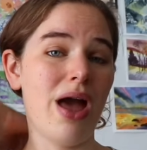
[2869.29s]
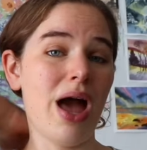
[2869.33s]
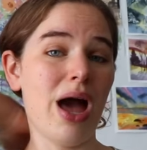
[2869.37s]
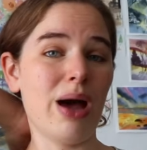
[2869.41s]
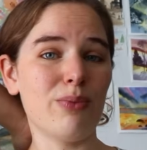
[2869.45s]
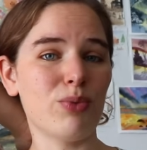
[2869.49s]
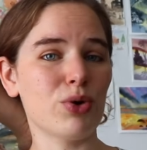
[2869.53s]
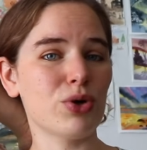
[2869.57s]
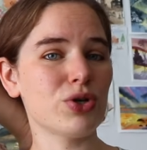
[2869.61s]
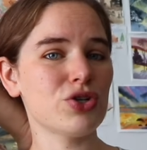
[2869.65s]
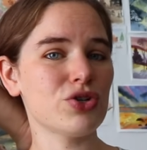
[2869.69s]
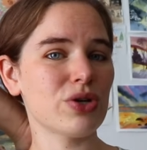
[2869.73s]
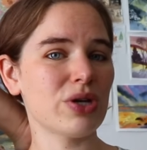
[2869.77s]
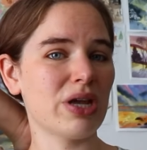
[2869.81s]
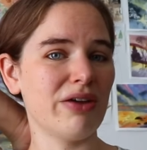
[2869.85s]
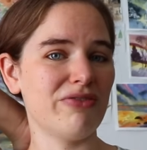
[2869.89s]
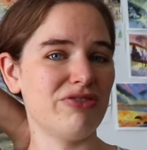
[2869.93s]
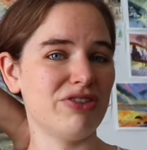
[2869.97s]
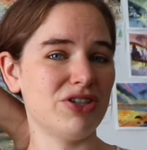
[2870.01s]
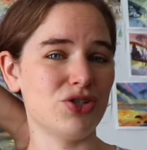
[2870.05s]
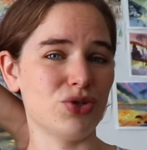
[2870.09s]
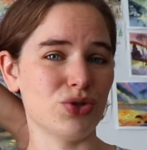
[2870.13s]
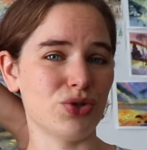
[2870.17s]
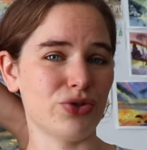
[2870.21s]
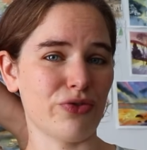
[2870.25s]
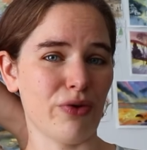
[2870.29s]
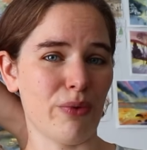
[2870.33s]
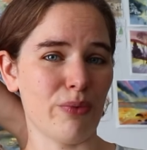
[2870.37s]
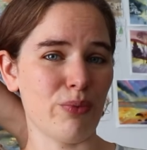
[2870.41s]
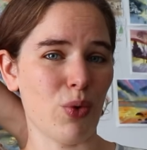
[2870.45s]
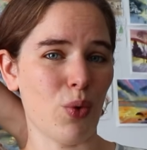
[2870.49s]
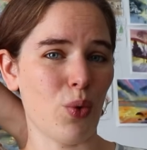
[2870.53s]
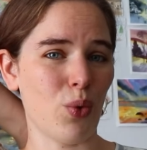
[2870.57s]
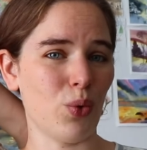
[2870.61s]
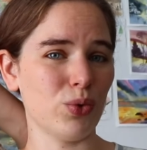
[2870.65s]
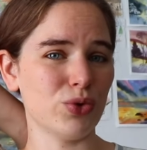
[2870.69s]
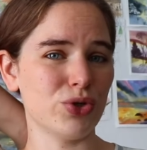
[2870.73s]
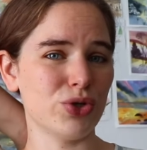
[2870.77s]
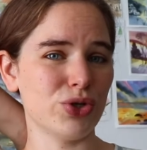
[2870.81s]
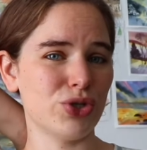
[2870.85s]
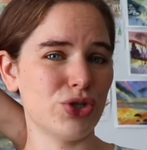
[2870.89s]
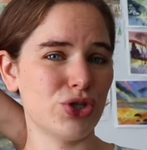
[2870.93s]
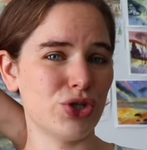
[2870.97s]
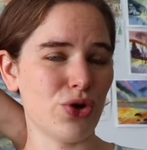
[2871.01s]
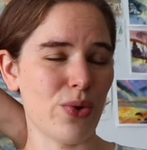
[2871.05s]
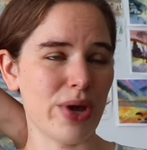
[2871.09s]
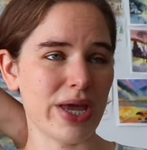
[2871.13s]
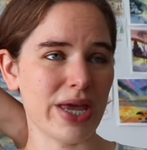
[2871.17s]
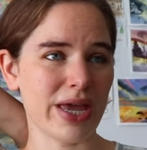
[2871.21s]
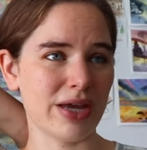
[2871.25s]
I'm wondering if it's just from all the
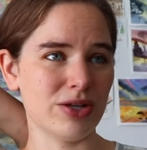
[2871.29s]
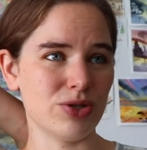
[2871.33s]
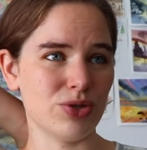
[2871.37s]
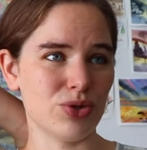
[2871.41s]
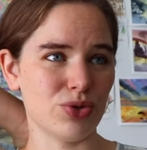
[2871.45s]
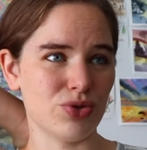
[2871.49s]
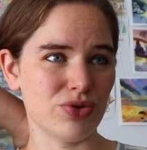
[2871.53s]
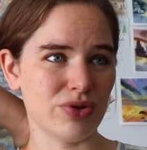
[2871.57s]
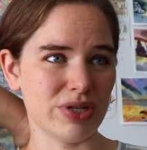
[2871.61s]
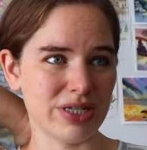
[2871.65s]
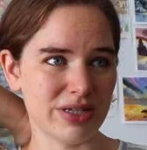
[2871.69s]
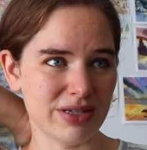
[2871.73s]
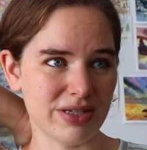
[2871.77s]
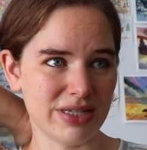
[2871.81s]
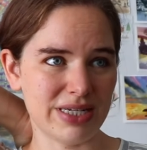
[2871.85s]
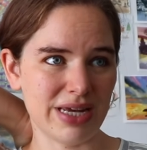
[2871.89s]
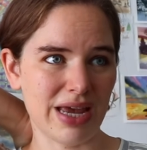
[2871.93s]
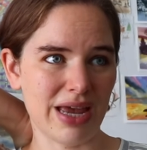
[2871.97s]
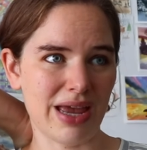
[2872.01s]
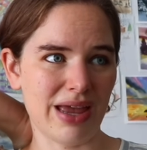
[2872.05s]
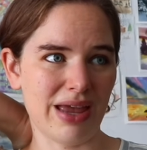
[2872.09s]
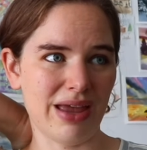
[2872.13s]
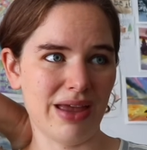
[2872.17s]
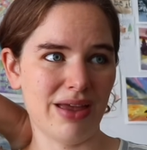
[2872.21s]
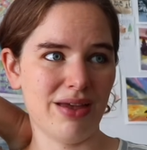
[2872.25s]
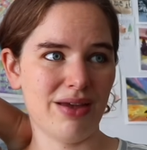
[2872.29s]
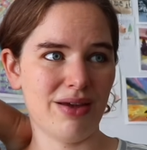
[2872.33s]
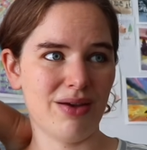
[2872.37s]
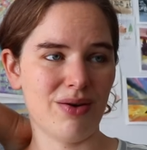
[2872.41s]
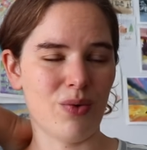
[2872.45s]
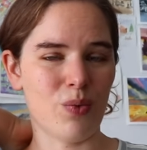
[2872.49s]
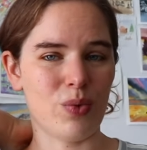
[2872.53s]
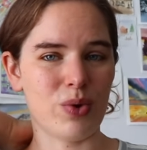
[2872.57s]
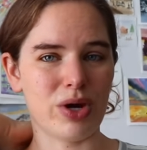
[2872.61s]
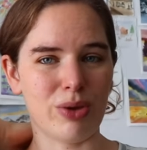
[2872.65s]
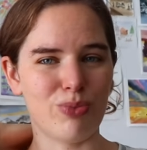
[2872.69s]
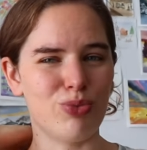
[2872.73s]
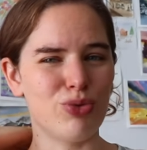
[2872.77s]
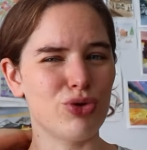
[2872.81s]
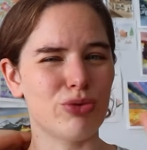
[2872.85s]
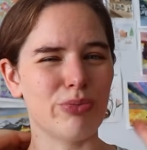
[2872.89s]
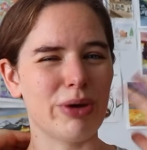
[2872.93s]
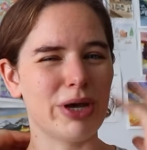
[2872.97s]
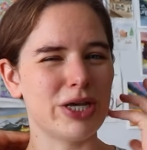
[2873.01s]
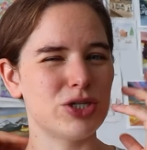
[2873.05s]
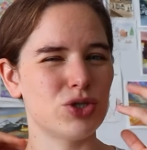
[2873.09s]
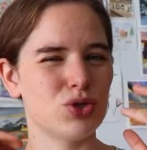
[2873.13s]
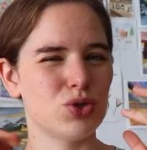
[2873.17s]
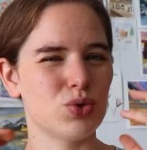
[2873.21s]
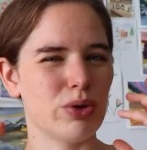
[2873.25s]
sewing I do during the day. When I put
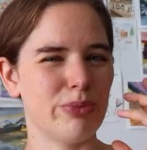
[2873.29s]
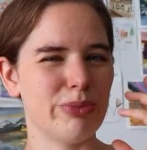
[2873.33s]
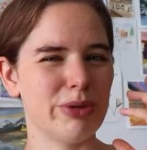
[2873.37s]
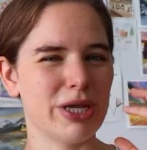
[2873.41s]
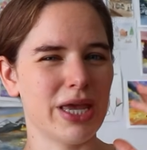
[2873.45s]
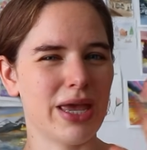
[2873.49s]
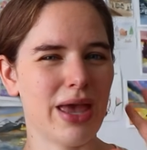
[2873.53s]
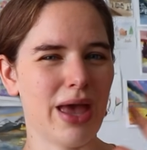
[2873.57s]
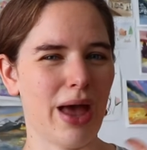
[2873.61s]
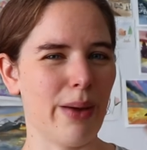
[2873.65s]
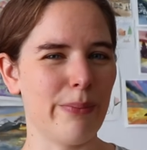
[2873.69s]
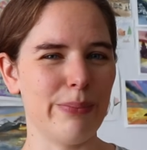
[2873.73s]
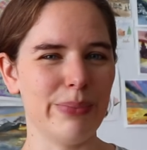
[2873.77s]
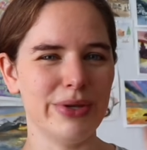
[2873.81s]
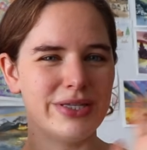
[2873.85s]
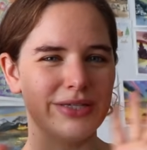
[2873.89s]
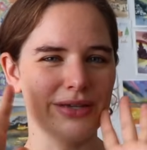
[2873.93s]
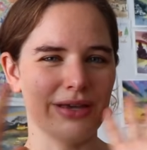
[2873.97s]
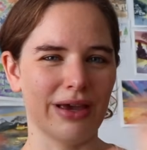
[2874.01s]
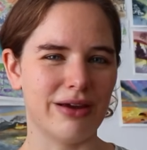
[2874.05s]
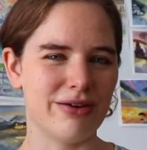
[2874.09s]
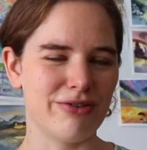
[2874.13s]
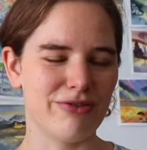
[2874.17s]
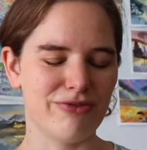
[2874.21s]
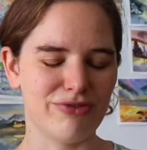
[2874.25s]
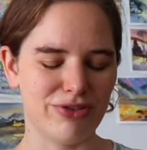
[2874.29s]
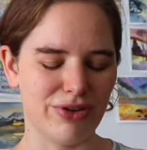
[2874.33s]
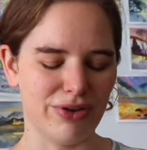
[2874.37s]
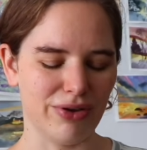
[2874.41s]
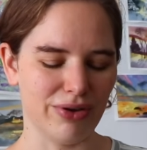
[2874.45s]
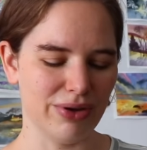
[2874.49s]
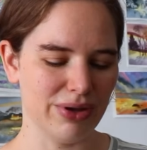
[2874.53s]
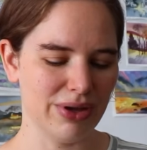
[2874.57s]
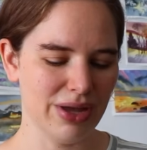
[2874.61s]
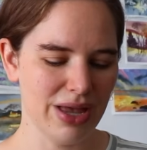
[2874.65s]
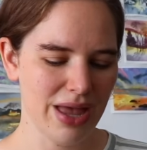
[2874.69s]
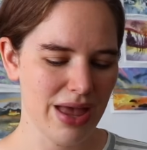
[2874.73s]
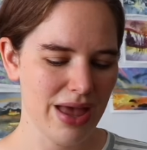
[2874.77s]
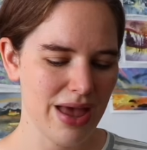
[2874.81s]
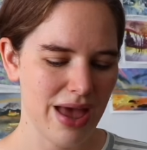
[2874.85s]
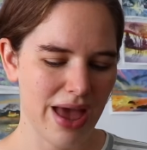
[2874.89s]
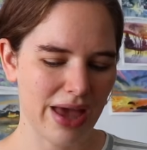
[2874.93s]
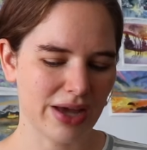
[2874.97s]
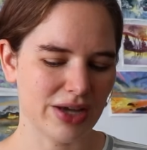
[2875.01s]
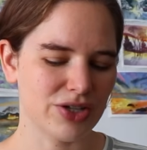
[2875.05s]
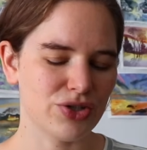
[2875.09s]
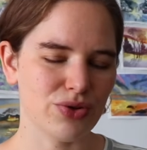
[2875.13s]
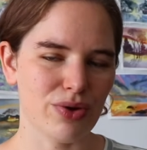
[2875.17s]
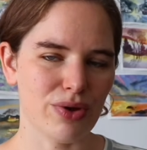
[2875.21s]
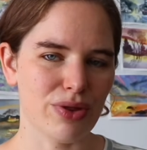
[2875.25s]
my swimming cap, it's kind of the
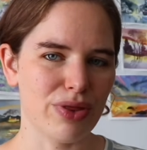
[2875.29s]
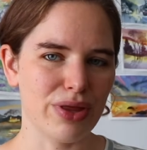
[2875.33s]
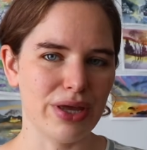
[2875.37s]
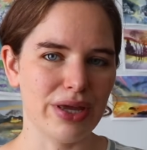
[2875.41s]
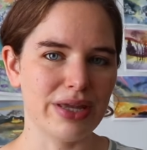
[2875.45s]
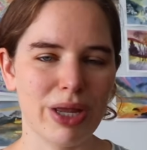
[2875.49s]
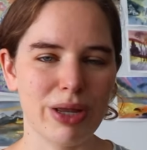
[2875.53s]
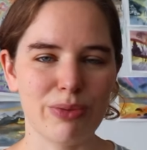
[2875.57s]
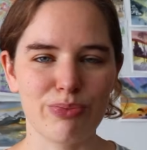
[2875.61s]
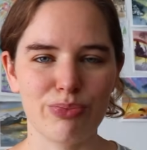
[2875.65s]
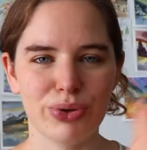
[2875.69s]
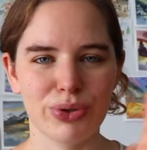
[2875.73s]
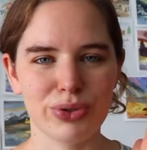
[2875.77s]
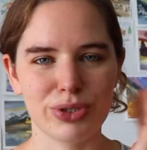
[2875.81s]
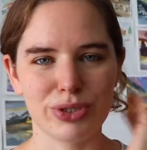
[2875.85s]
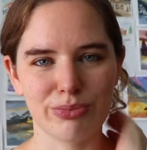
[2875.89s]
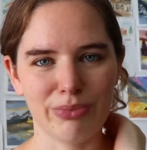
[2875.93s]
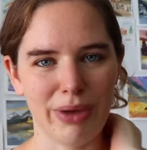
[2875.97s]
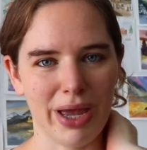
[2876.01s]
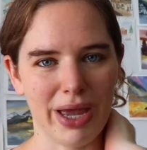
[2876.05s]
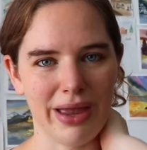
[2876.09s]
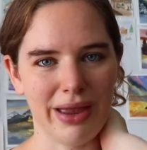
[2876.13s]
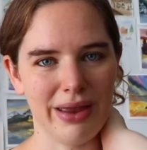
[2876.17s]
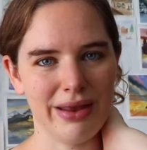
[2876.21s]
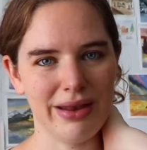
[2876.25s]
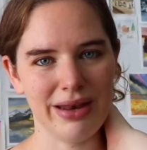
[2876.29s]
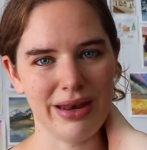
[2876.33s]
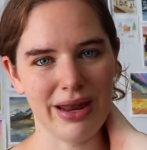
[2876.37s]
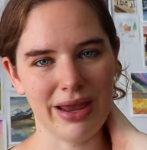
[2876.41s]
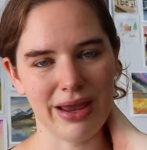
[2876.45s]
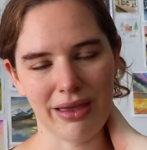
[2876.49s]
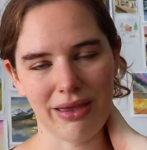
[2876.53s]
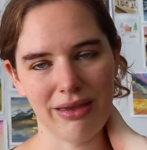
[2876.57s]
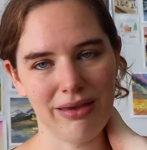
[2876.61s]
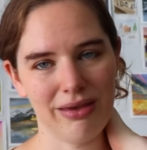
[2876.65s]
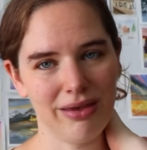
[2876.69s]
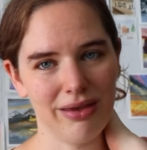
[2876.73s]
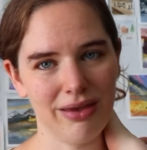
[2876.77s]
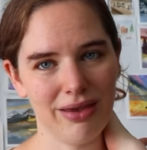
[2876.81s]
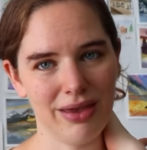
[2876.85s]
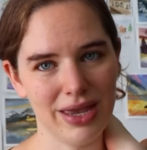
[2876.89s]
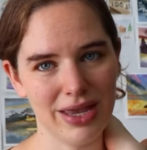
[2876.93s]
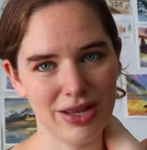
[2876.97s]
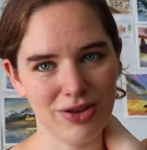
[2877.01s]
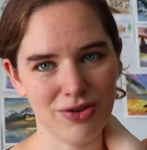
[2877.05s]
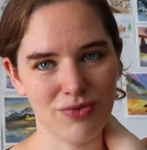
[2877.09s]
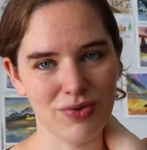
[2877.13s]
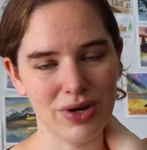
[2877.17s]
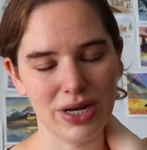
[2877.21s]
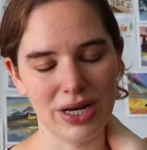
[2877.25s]
extra thing that puts my neck
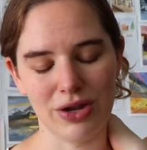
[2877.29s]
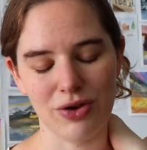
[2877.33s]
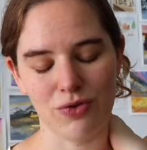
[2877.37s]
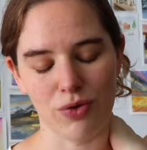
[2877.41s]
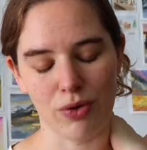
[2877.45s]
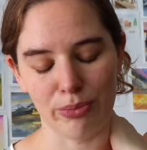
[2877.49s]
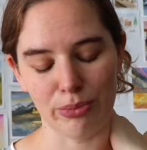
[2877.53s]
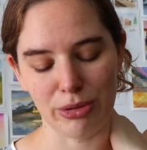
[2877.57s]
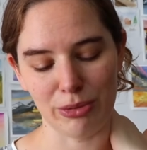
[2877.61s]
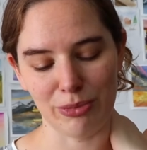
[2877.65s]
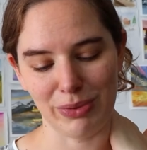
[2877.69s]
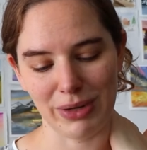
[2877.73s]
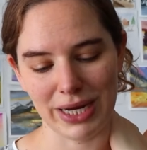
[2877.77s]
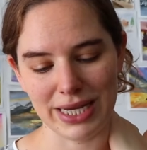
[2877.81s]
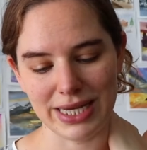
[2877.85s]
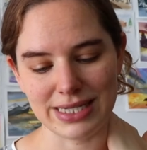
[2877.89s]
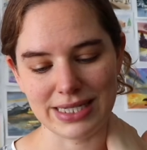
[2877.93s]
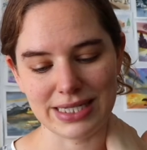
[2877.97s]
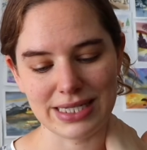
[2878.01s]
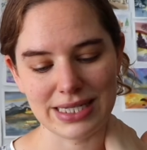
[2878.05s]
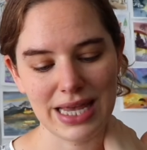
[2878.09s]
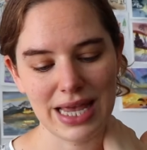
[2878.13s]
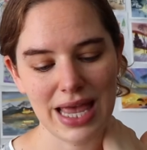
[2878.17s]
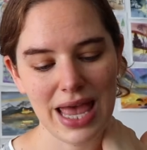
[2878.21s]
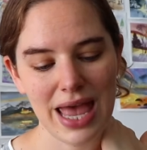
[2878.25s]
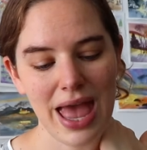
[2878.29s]
in a really grumpy place.